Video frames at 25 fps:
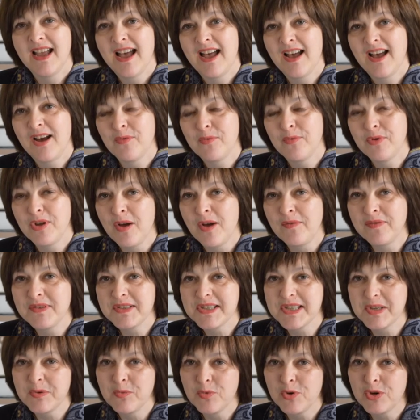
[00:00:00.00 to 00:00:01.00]
Uh, we
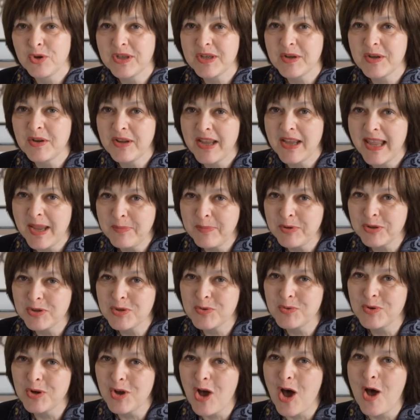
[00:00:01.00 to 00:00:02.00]
obviously weren't uh, able
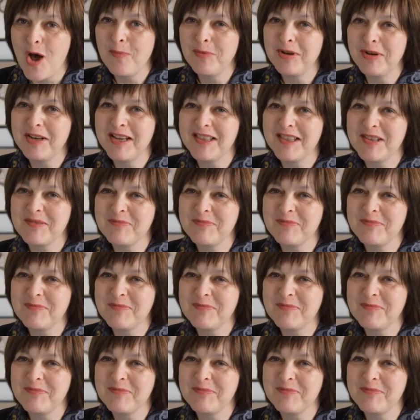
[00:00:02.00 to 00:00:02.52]
to accommodate